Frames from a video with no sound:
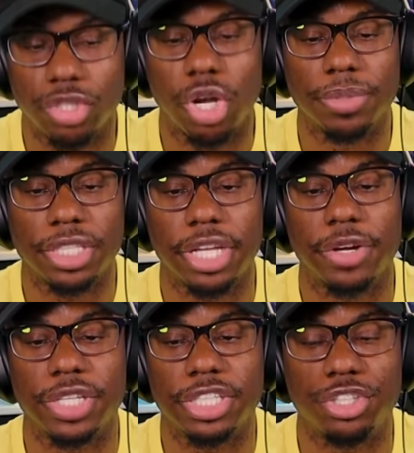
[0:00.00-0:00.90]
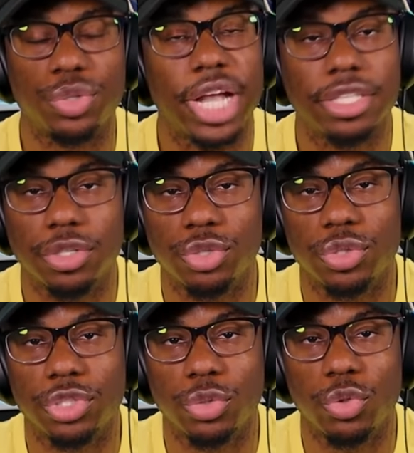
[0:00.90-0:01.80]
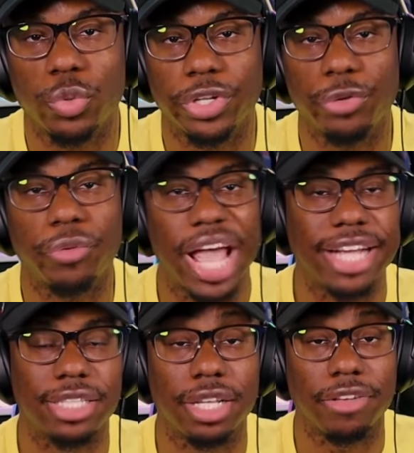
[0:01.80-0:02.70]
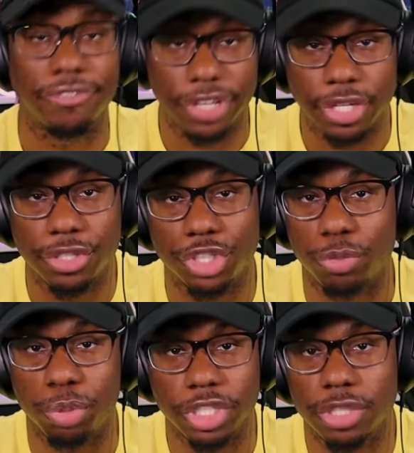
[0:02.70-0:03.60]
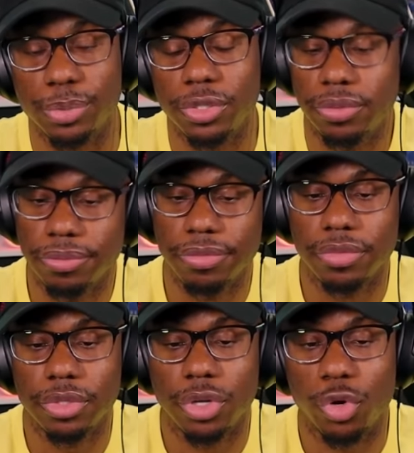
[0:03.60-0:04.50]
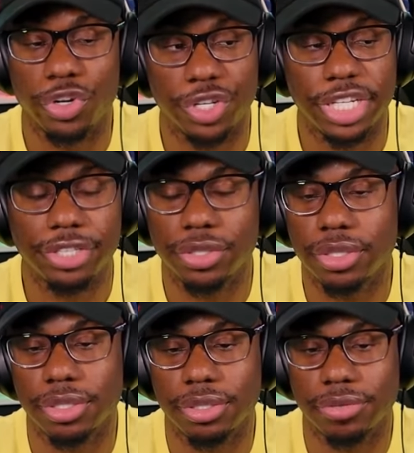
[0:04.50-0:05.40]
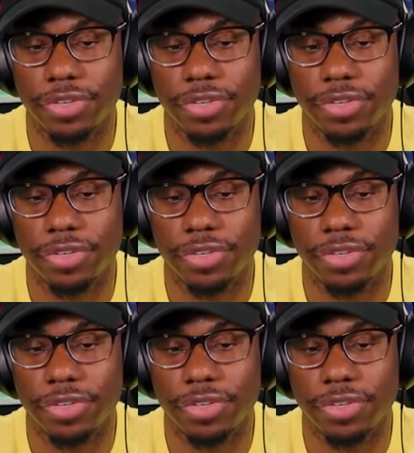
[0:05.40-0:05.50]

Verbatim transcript: So I'm just curious, did you guys go to a school where you actually feared your principal or your teachers?